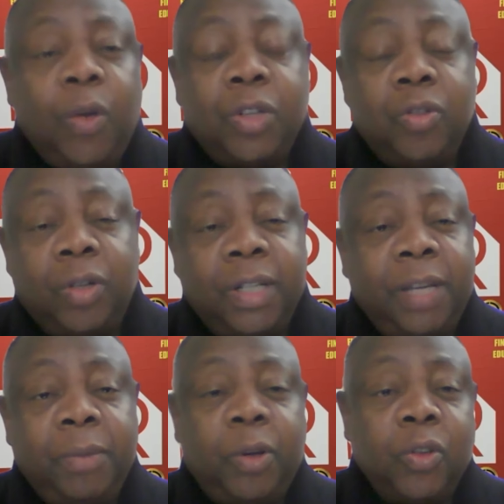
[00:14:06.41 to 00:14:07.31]
was not
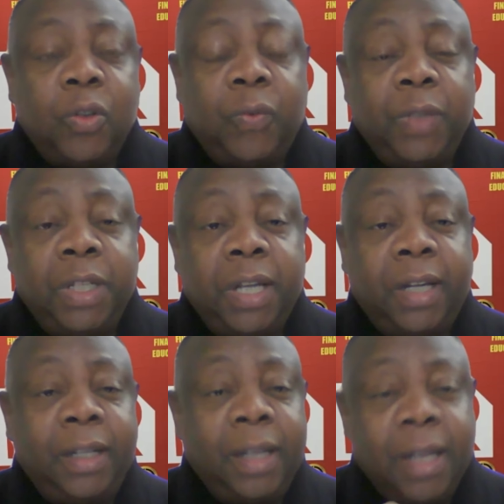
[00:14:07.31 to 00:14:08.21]
there because of
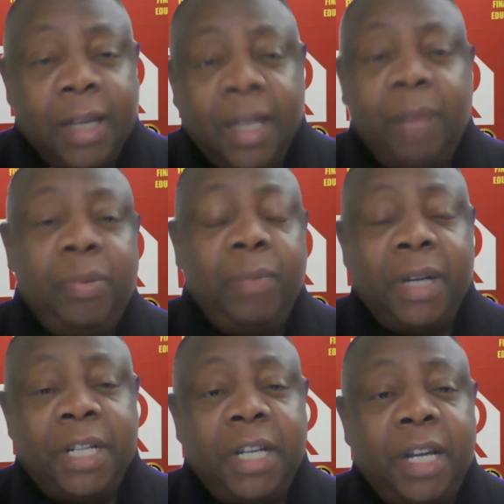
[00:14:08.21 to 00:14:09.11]
injury. Happy
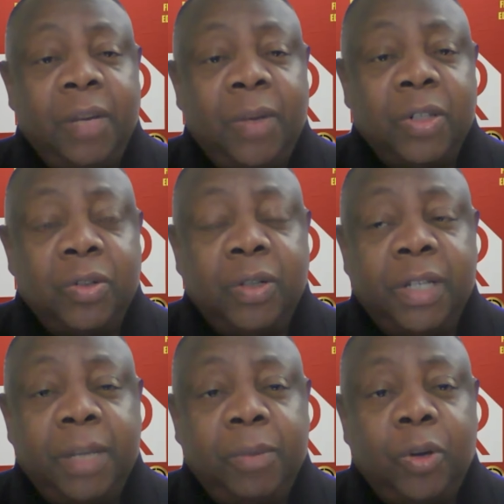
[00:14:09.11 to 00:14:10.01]
Mashiane was not
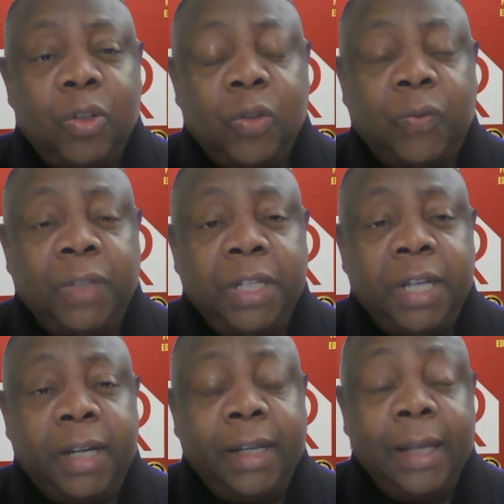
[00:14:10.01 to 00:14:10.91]
there because of
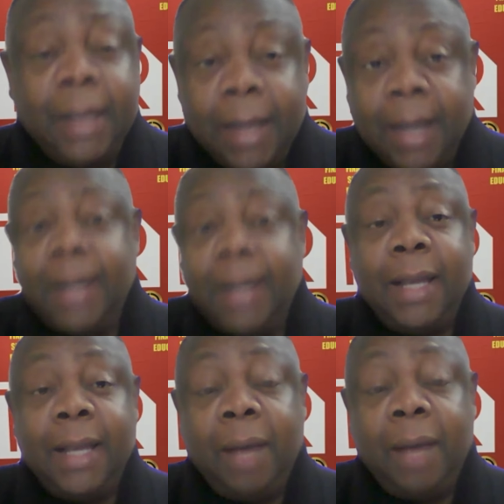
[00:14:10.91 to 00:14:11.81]
injury. And the
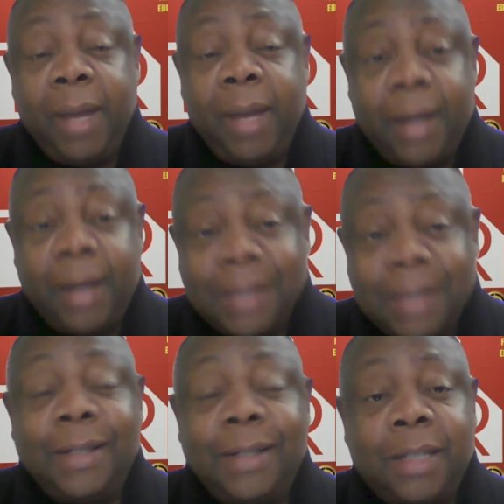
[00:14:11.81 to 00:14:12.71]
young men are
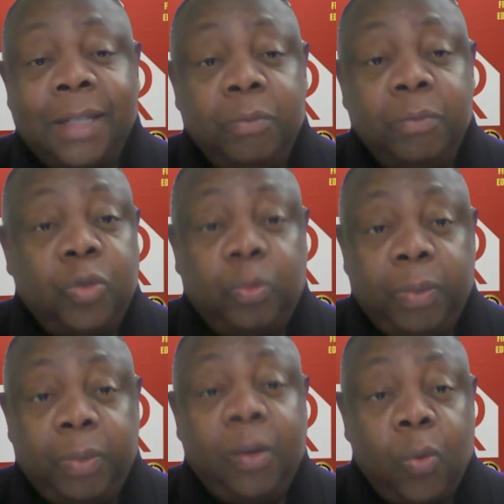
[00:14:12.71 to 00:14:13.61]
still saying, Mbutu
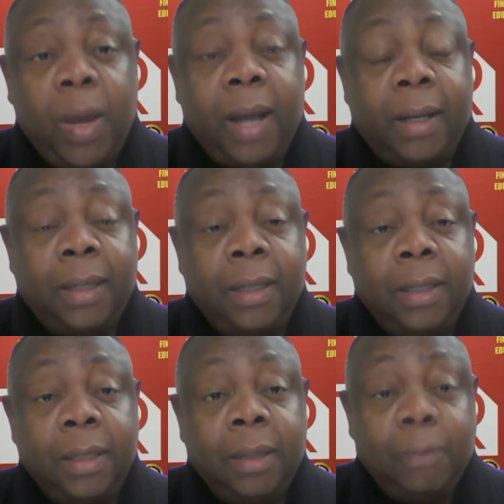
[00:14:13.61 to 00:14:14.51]
played
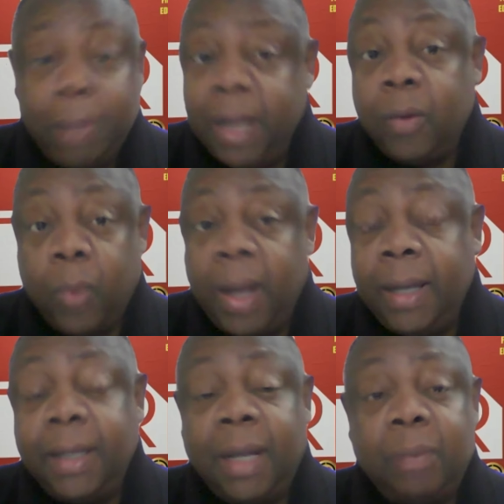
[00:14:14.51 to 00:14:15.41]
well
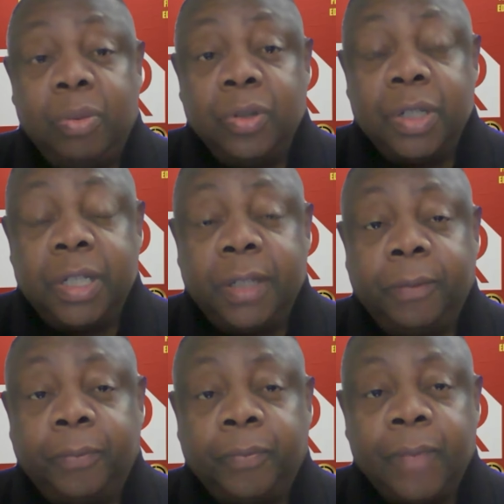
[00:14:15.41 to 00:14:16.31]
in that position,
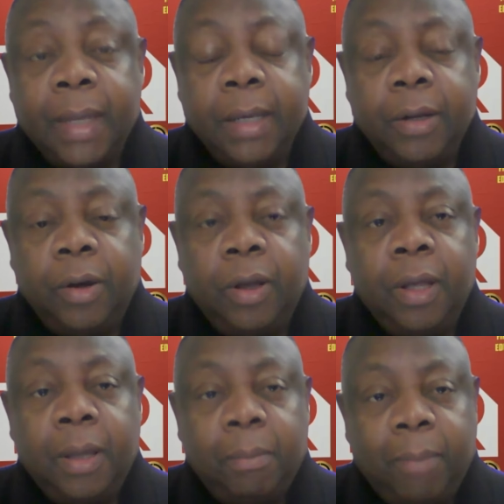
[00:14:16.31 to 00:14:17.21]
you know,
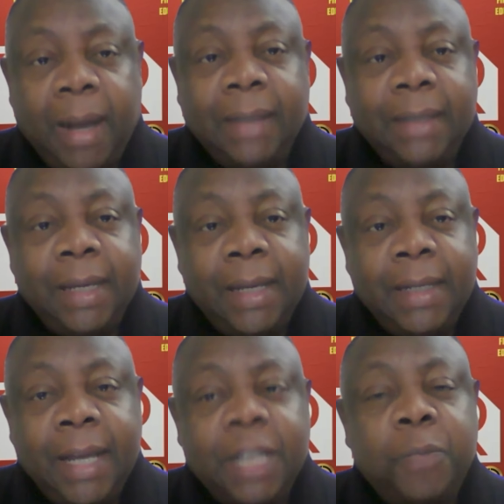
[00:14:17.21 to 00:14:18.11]
but
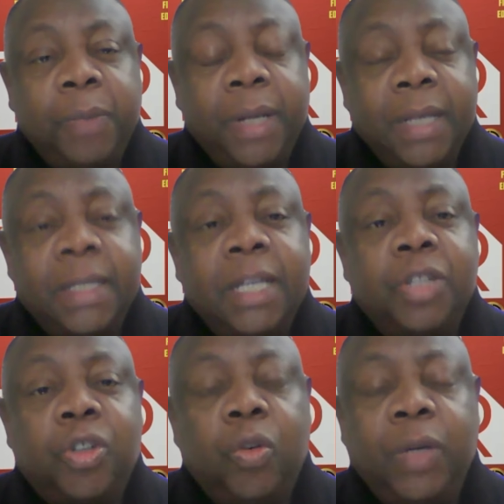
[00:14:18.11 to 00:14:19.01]
the experience has
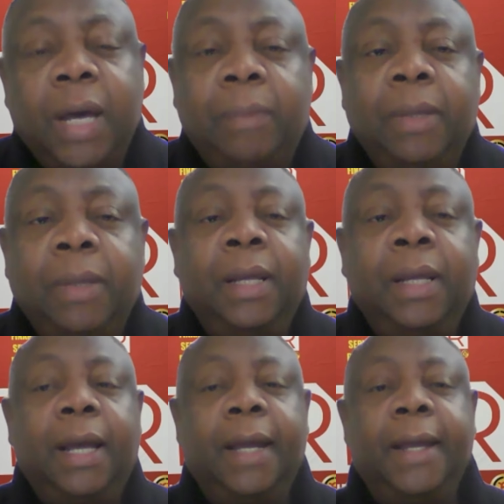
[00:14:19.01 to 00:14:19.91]
shown up.
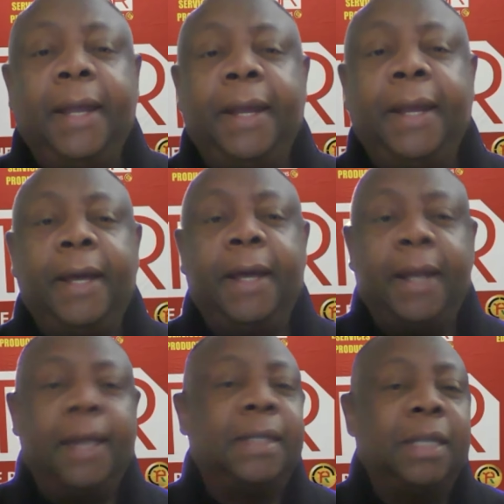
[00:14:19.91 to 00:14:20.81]
And then,
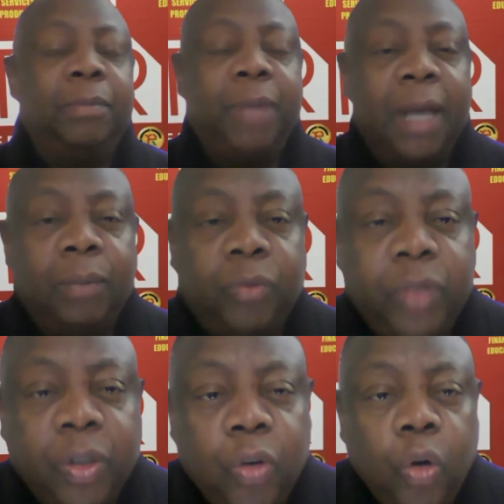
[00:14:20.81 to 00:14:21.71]
and I say big up to
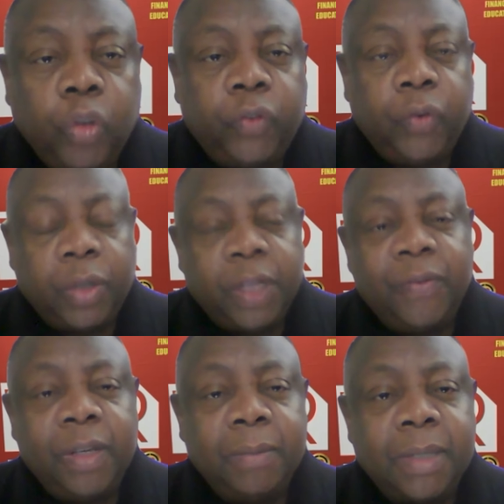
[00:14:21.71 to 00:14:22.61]
the coach for
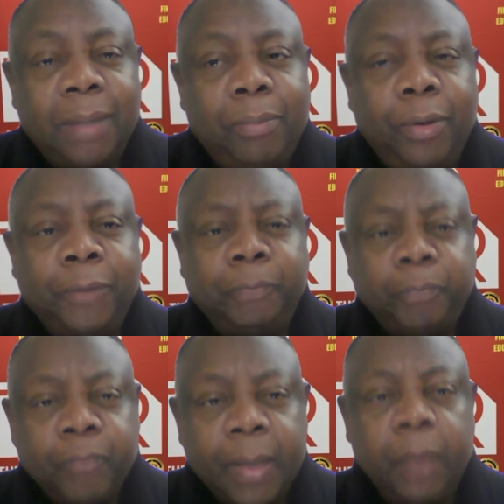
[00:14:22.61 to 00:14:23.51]
giving him support.
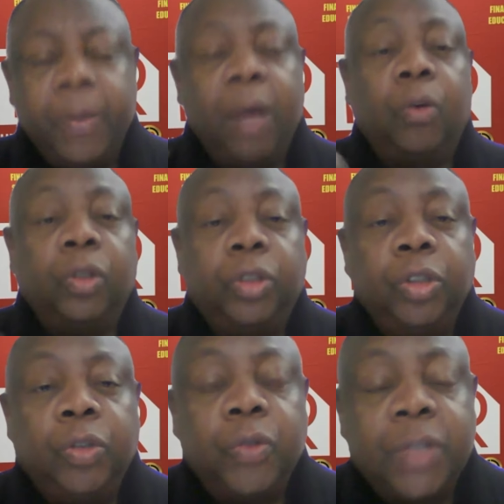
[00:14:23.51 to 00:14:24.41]
We are
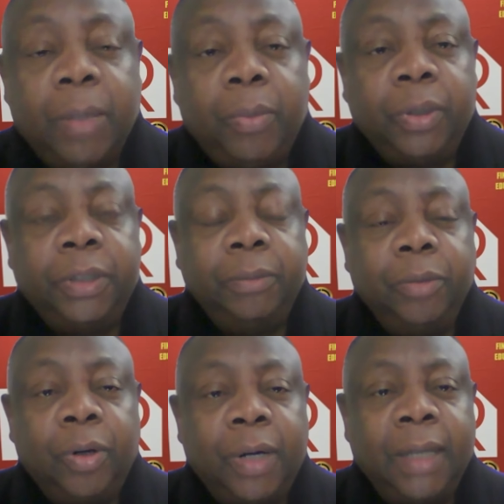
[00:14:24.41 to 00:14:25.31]
continuing to support him,
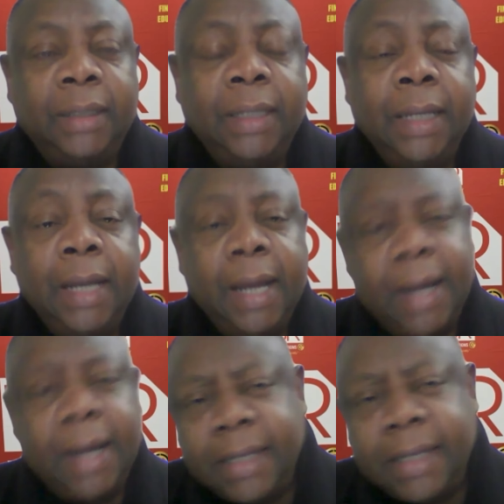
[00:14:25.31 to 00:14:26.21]
all right? And
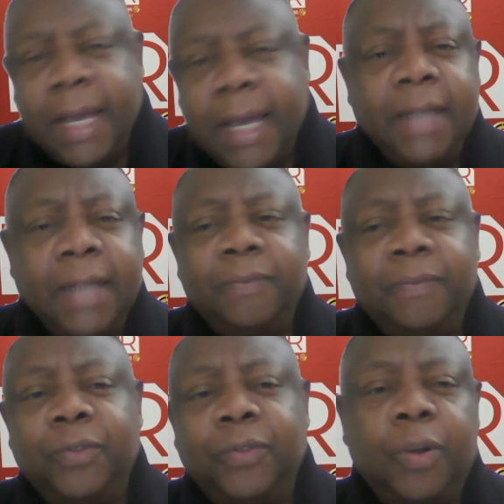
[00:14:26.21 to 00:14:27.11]
I hear Tim
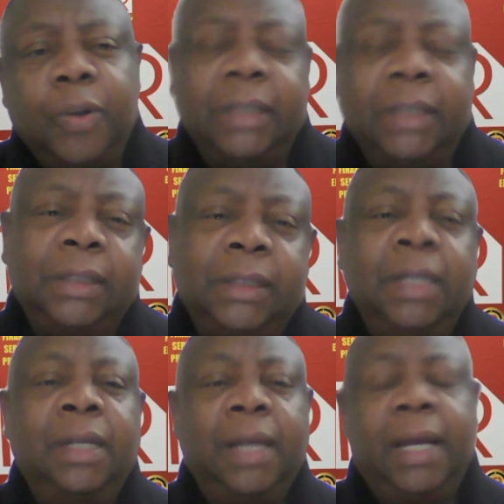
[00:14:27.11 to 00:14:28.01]
Fundo was
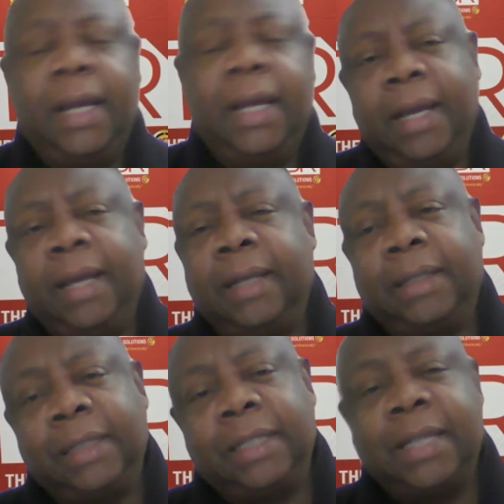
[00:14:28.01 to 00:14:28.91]

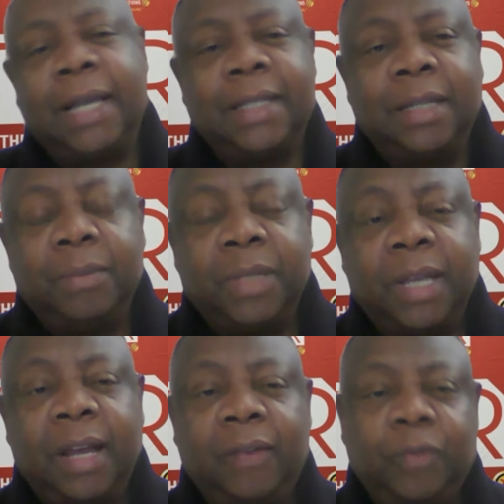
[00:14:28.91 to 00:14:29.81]
criticizing
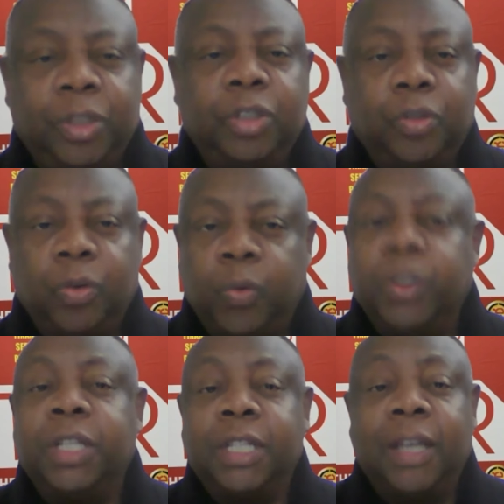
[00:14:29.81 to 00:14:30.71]
himself, which is good,
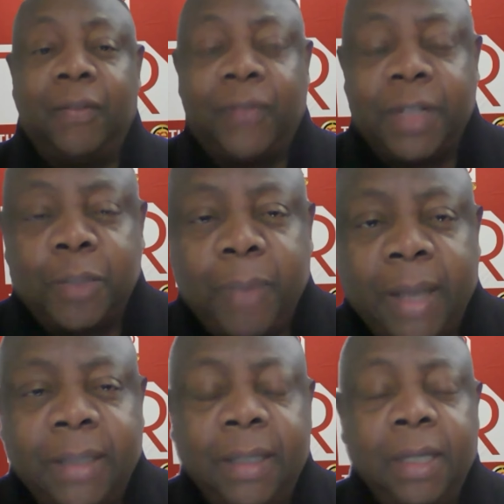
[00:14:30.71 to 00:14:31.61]
which is
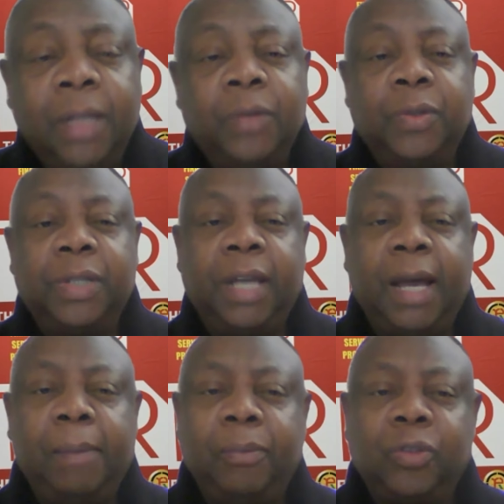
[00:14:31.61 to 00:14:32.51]
self-respect, to say,
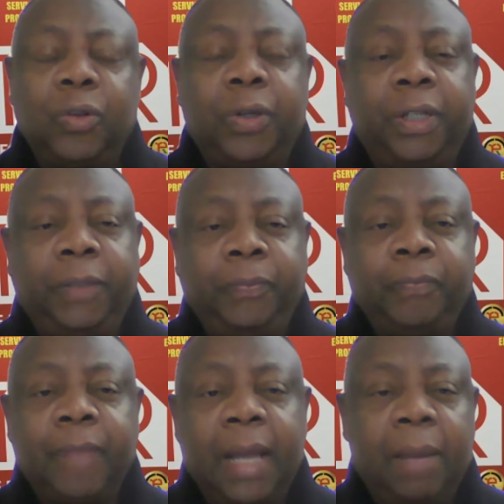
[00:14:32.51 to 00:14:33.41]
I'm sorry
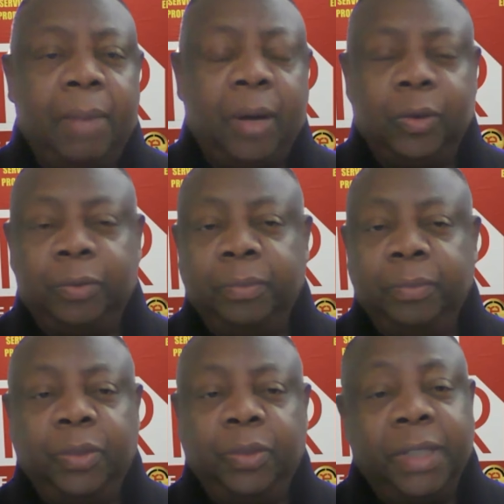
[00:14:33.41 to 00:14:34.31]
about
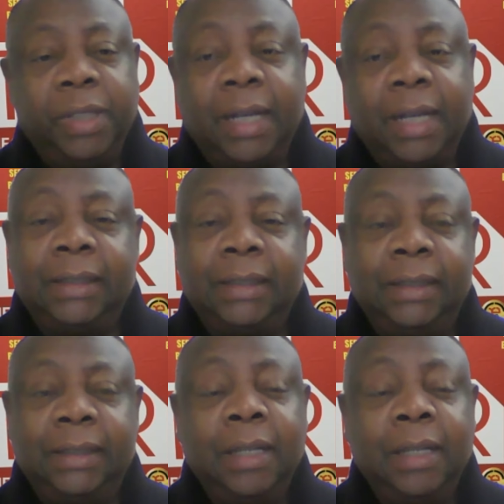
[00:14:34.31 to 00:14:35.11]
me doing the Kasi